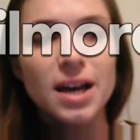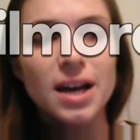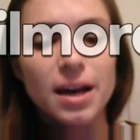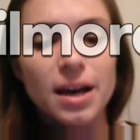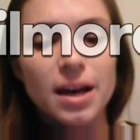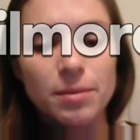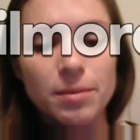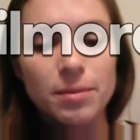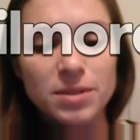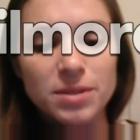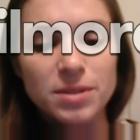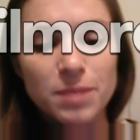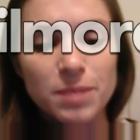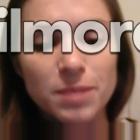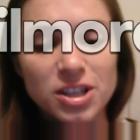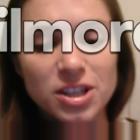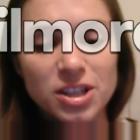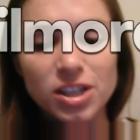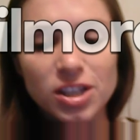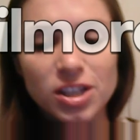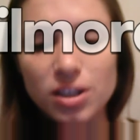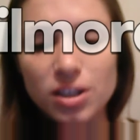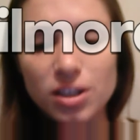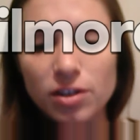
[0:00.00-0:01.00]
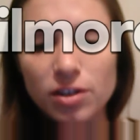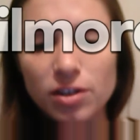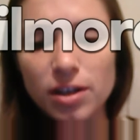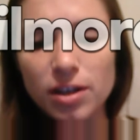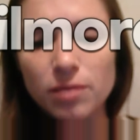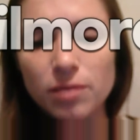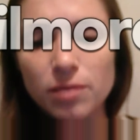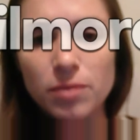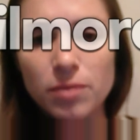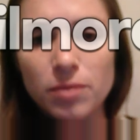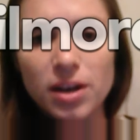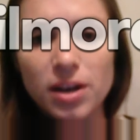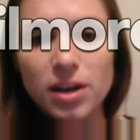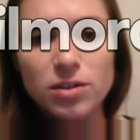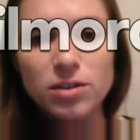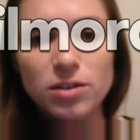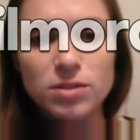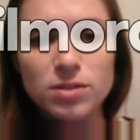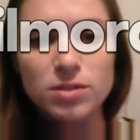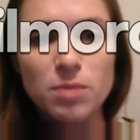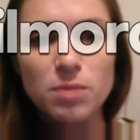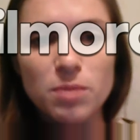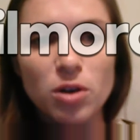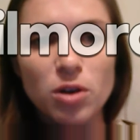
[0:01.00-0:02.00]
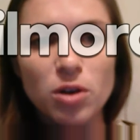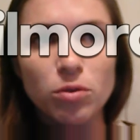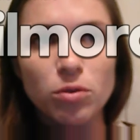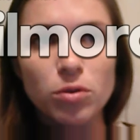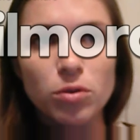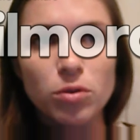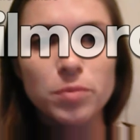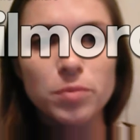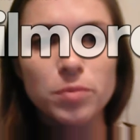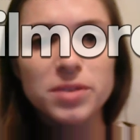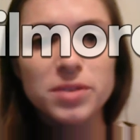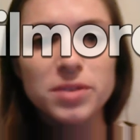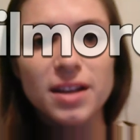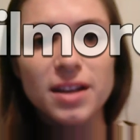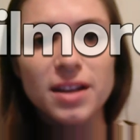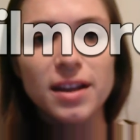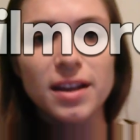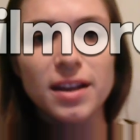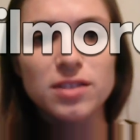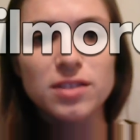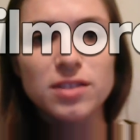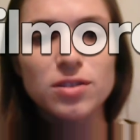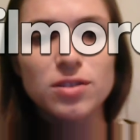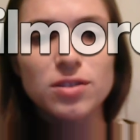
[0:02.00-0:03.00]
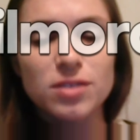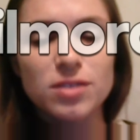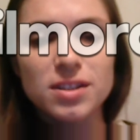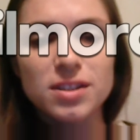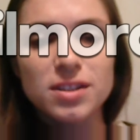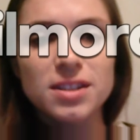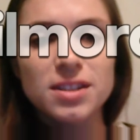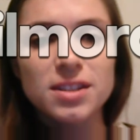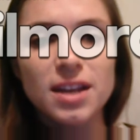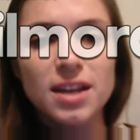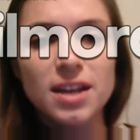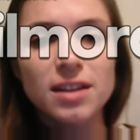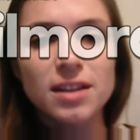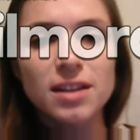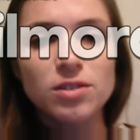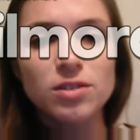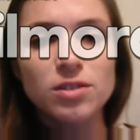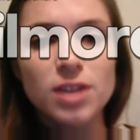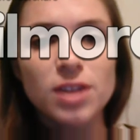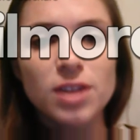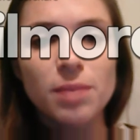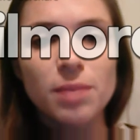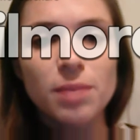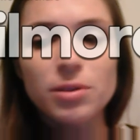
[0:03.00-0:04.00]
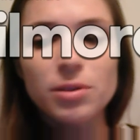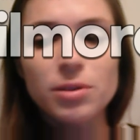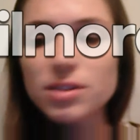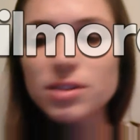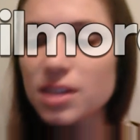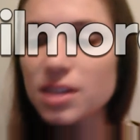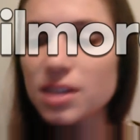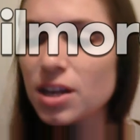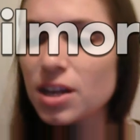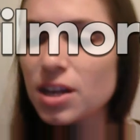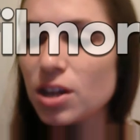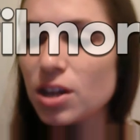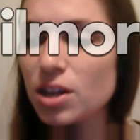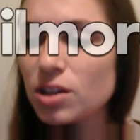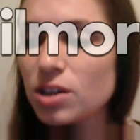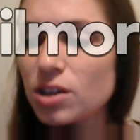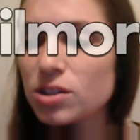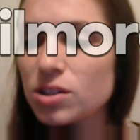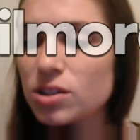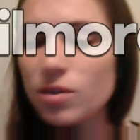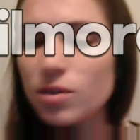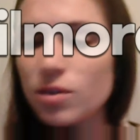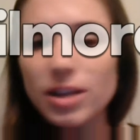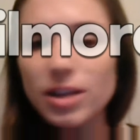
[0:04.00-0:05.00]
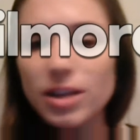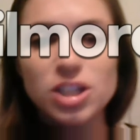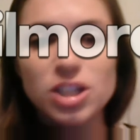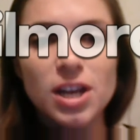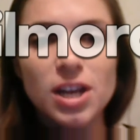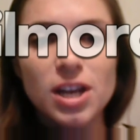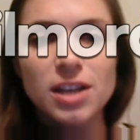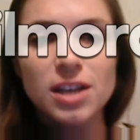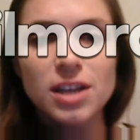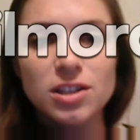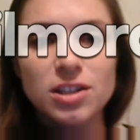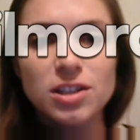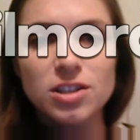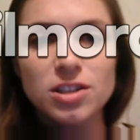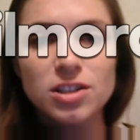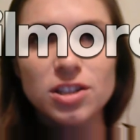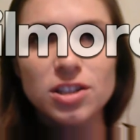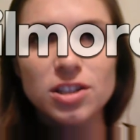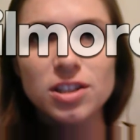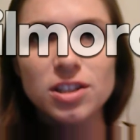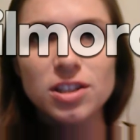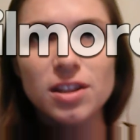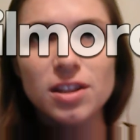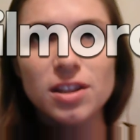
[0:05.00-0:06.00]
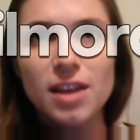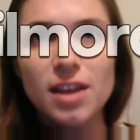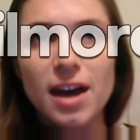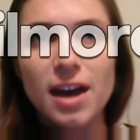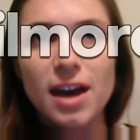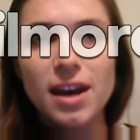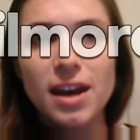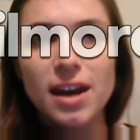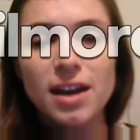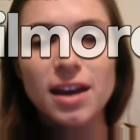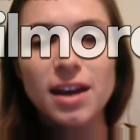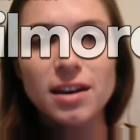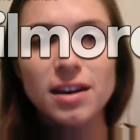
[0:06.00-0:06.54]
especially during when I do small groups. I like students to stay at their tables, so I changed that